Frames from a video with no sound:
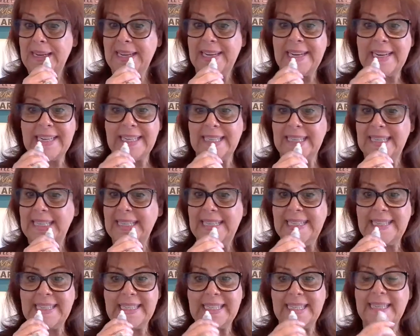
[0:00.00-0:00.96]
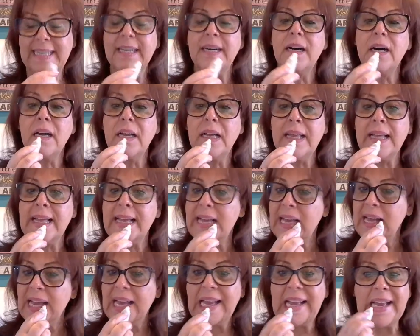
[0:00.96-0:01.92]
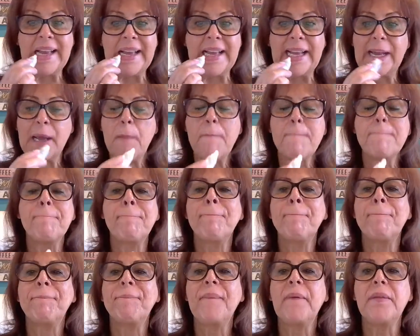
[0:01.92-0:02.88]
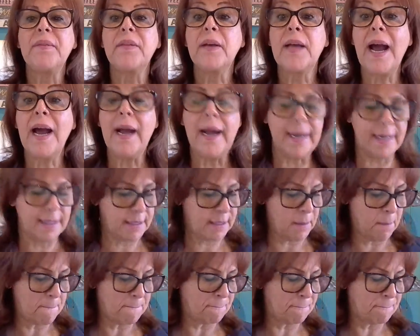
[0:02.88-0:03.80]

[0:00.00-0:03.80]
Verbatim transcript: And I like to tell the guys,